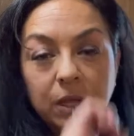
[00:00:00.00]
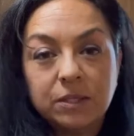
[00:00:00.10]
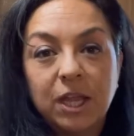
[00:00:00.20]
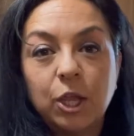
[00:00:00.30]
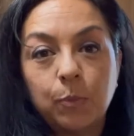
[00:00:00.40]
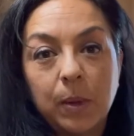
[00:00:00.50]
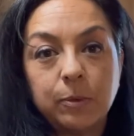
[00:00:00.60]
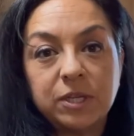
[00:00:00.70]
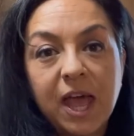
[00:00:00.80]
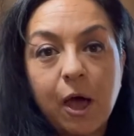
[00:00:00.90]
Take your paper
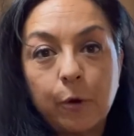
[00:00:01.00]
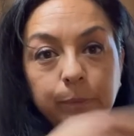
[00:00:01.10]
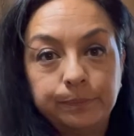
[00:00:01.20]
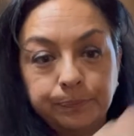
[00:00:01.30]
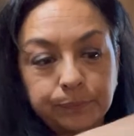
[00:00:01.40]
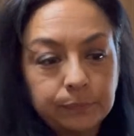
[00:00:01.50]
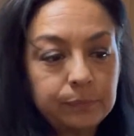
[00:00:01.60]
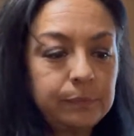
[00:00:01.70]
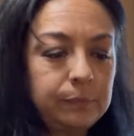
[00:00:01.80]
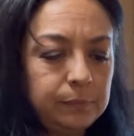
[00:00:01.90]
towel
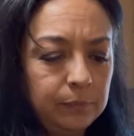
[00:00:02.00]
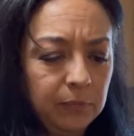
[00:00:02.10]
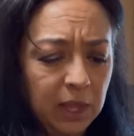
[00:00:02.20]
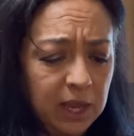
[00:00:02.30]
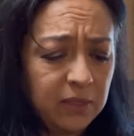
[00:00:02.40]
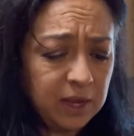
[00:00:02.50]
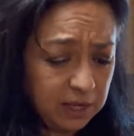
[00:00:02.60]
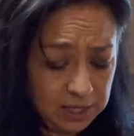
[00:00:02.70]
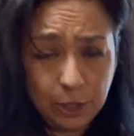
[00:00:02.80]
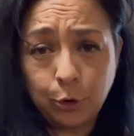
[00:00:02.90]
and then
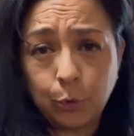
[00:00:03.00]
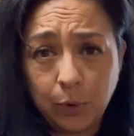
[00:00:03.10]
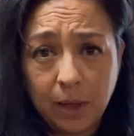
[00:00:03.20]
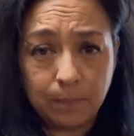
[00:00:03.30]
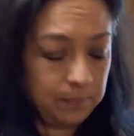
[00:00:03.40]
clean your rim.